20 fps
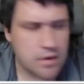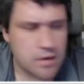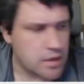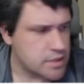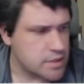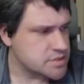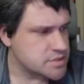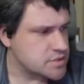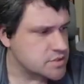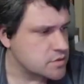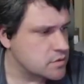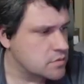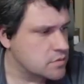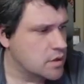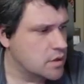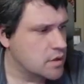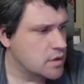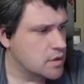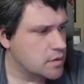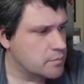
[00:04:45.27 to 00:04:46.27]
All right, so
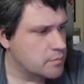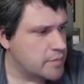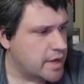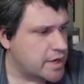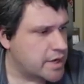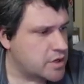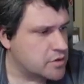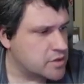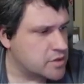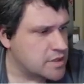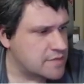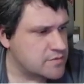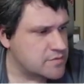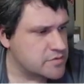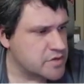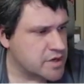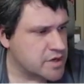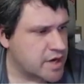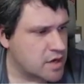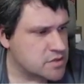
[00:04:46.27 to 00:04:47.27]
may I know the level
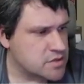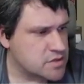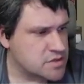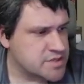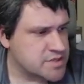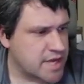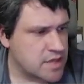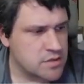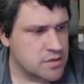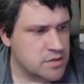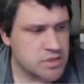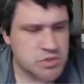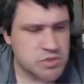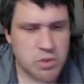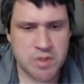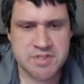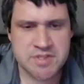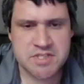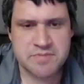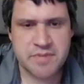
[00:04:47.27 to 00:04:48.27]
of your character to tailor the
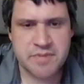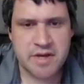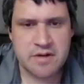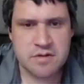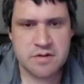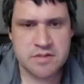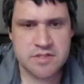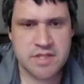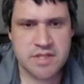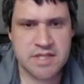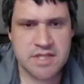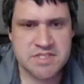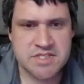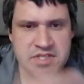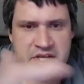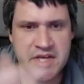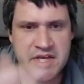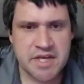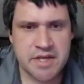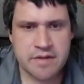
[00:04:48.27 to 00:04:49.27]
choices better? So let's
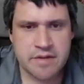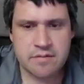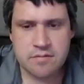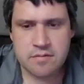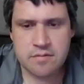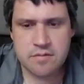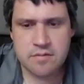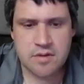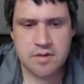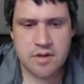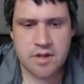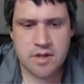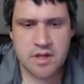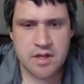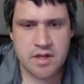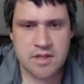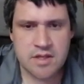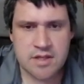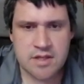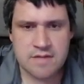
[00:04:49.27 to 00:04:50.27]
say
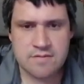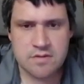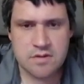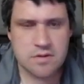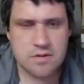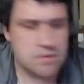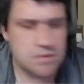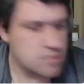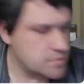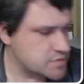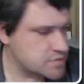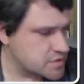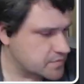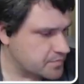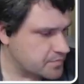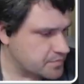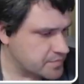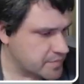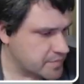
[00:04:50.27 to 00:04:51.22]
level, whoops.